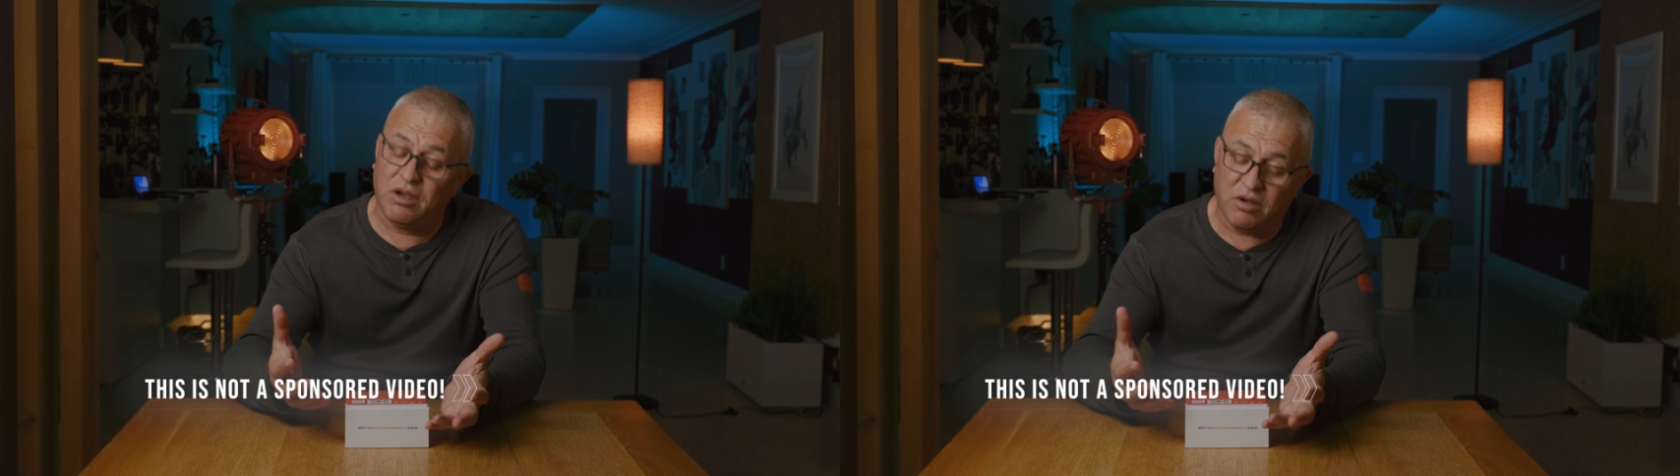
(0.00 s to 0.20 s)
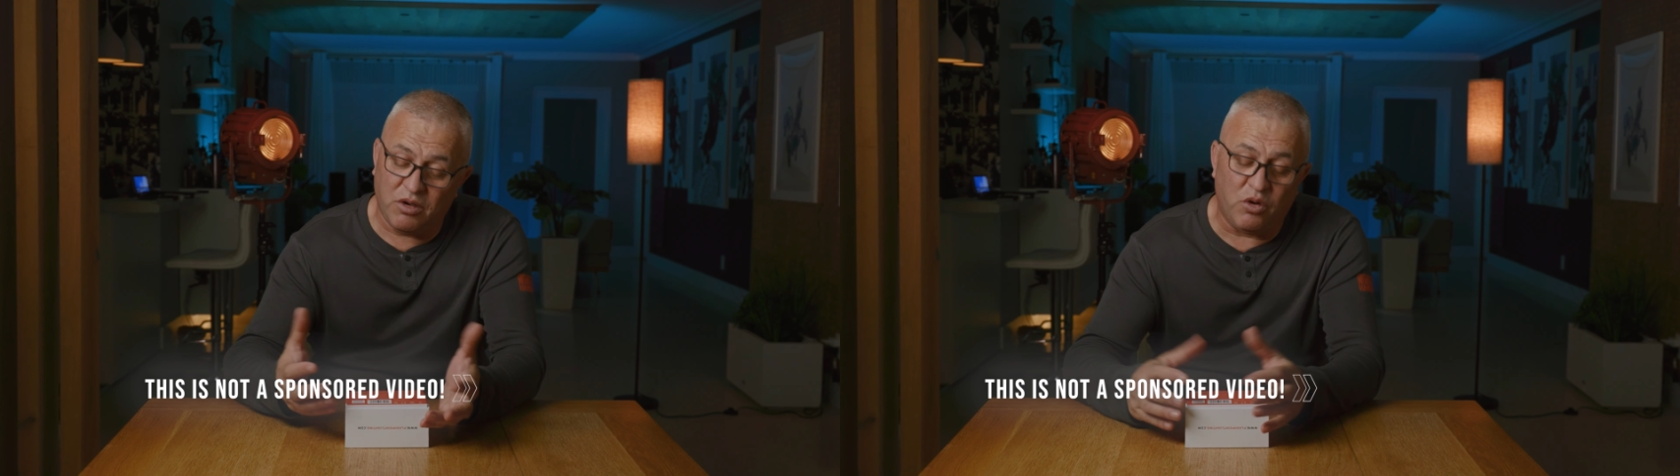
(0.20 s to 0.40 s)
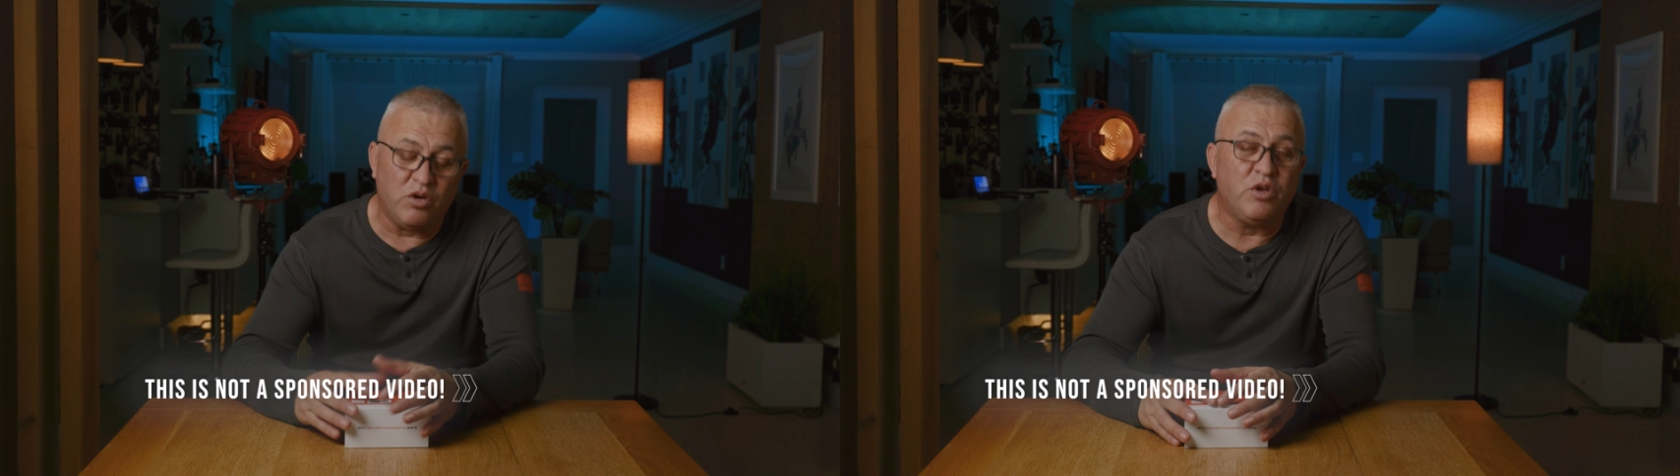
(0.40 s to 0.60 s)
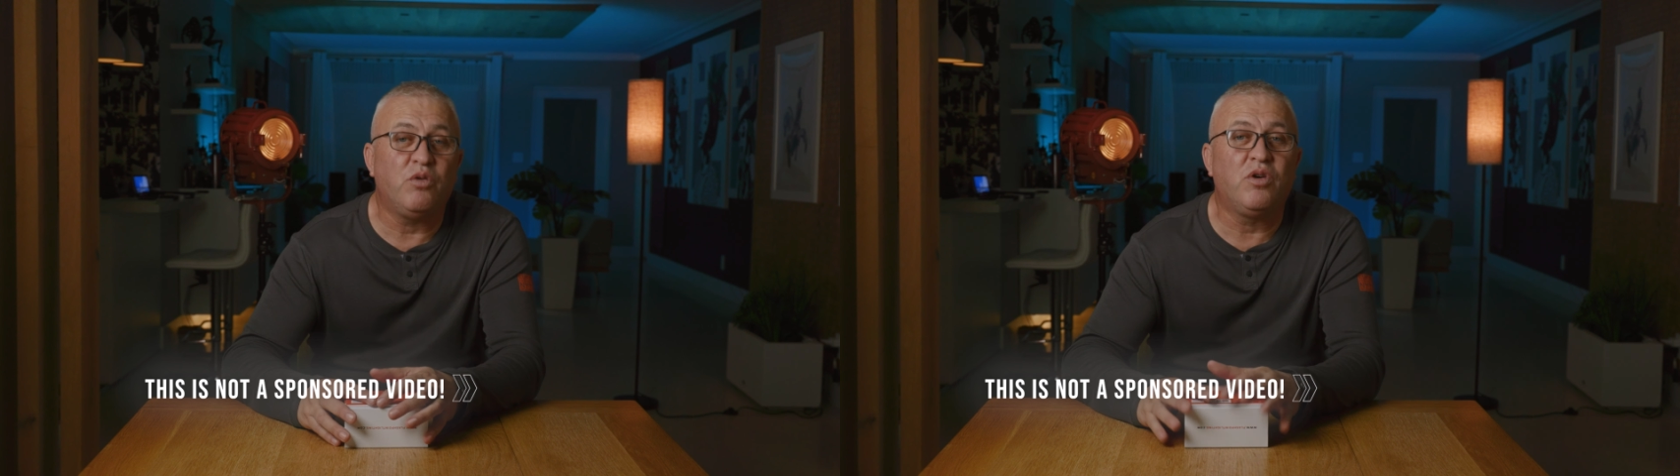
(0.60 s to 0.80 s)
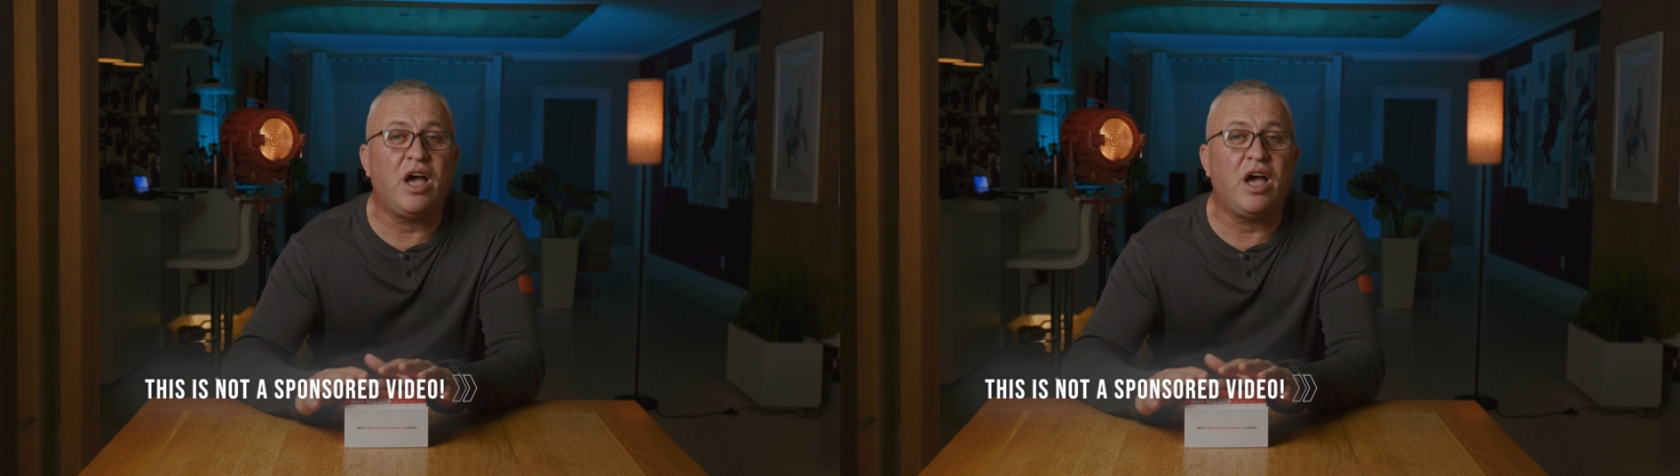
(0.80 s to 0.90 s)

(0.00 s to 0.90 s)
all new